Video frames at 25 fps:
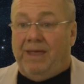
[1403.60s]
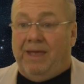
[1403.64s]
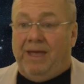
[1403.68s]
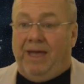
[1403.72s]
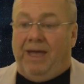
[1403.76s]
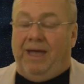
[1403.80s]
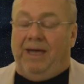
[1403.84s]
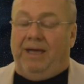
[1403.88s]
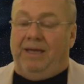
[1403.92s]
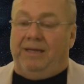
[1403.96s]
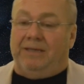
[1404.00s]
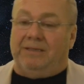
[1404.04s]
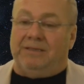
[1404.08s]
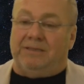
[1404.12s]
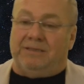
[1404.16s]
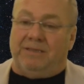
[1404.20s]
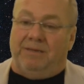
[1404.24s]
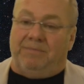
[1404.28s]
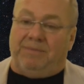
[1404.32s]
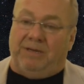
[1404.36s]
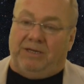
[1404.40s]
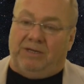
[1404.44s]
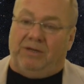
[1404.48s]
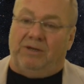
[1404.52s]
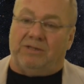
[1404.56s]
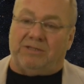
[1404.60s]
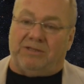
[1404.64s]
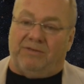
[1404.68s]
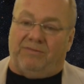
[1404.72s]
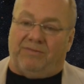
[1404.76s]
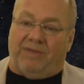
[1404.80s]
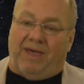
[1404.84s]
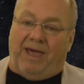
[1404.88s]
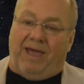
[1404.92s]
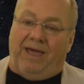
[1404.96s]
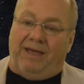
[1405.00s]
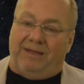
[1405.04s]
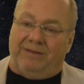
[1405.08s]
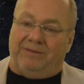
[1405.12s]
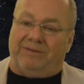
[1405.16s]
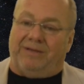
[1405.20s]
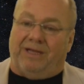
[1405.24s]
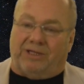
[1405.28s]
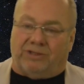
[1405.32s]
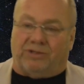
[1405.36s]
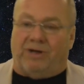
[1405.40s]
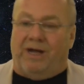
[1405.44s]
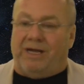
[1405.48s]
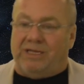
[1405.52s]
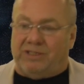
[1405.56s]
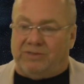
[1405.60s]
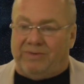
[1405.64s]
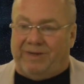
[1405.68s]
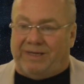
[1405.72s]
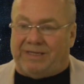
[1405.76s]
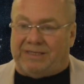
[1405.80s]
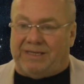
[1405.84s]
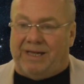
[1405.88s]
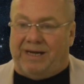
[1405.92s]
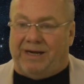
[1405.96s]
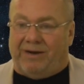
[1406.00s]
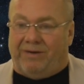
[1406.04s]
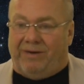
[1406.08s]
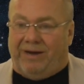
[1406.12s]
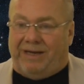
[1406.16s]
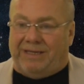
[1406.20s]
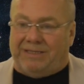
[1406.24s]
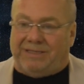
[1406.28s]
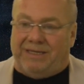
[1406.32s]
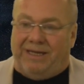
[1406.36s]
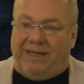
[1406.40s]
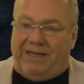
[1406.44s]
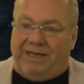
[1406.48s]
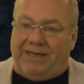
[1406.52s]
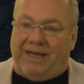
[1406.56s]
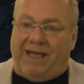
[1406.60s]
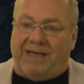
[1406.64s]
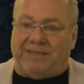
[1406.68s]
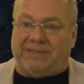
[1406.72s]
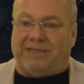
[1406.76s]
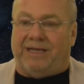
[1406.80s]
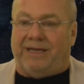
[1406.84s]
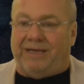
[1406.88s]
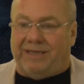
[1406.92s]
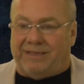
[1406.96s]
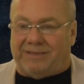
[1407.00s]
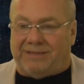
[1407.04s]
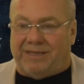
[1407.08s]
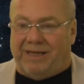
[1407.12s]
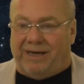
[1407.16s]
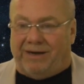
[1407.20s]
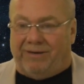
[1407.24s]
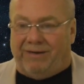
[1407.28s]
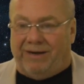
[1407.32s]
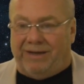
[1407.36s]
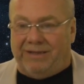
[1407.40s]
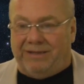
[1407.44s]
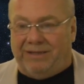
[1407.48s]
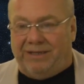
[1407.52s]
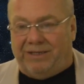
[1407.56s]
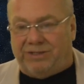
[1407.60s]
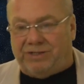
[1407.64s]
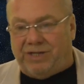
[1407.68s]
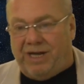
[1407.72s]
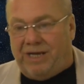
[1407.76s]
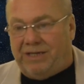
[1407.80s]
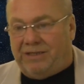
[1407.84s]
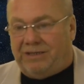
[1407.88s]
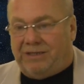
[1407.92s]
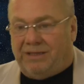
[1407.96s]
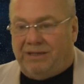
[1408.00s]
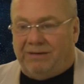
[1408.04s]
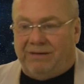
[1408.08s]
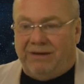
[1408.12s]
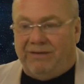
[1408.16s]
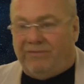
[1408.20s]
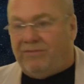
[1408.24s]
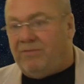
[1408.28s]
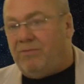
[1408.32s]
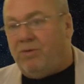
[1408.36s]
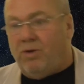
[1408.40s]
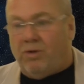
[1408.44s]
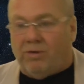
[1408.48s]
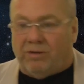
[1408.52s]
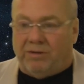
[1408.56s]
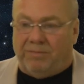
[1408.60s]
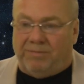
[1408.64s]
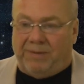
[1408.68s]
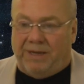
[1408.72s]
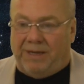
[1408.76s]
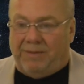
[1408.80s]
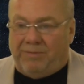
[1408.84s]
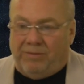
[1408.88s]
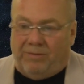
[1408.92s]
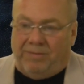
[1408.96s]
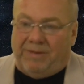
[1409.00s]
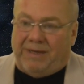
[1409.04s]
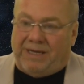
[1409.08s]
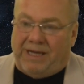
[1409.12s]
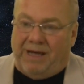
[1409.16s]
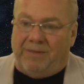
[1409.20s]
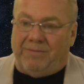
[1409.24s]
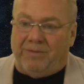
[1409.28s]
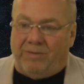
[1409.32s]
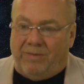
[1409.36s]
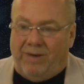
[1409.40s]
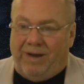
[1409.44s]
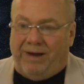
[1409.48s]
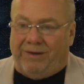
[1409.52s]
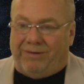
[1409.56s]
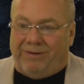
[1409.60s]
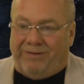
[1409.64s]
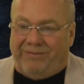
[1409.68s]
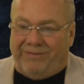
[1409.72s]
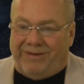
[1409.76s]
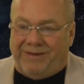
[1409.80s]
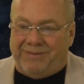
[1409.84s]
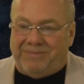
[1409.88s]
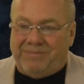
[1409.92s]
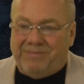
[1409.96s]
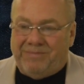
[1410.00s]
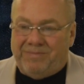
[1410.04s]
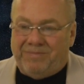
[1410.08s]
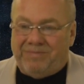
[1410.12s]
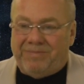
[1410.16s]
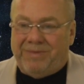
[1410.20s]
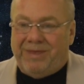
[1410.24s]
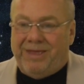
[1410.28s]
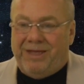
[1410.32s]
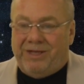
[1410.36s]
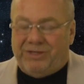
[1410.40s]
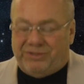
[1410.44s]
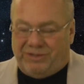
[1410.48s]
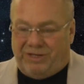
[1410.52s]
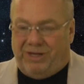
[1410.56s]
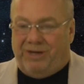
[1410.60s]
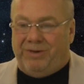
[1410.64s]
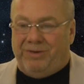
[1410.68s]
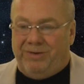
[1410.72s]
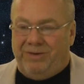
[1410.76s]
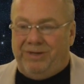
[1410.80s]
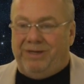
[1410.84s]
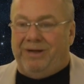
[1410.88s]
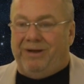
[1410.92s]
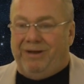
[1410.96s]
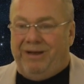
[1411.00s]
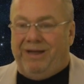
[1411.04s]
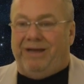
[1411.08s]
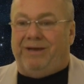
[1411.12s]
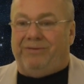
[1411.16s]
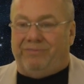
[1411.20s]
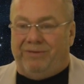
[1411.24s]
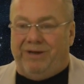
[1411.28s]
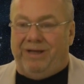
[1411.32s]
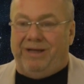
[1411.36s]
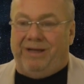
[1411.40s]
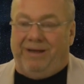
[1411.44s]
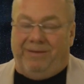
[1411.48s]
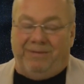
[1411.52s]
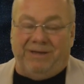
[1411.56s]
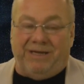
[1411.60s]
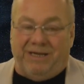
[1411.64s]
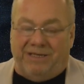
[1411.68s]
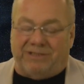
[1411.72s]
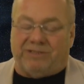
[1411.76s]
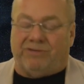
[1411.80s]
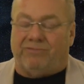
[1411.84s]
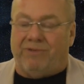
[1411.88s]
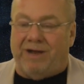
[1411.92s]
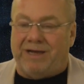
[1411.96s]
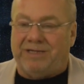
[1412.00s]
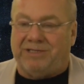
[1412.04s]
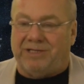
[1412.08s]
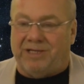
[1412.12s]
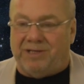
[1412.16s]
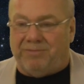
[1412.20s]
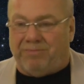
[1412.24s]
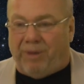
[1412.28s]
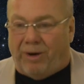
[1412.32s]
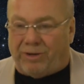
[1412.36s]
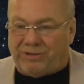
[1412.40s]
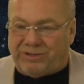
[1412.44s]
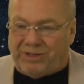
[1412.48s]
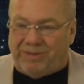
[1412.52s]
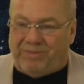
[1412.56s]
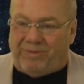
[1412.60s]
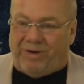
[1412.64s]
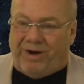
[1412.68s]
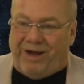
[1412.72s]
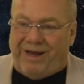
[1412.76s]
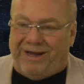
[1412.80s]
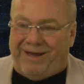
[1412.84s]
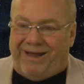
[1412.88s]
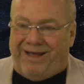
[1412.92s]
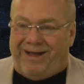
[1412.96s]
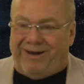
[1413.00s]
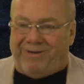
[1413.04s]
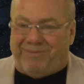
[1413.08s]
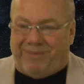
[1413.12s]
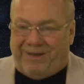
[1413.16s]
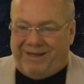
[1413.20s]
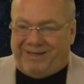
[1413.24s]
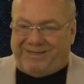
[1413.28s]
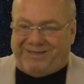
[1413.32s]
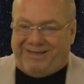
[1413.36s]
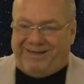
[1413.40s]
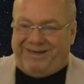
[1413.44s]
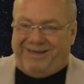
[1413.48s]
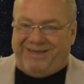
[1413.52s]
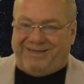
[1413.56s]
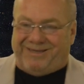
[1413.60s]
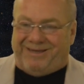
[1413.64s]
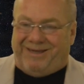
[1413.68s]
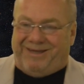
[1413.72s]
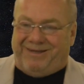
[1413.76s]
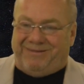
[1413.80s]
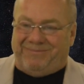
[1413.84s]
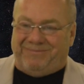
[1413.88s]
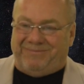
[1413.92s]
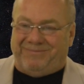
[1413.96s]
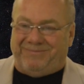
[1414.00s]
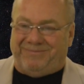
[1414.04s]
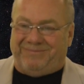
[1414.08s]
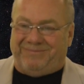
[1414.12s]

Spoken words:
and because of that, they're trying to accelerate it. And as they accelerate the agenda, even more people become aware of it. So, you know, I mean, it's a race to the bottom right now, basically, isn't it?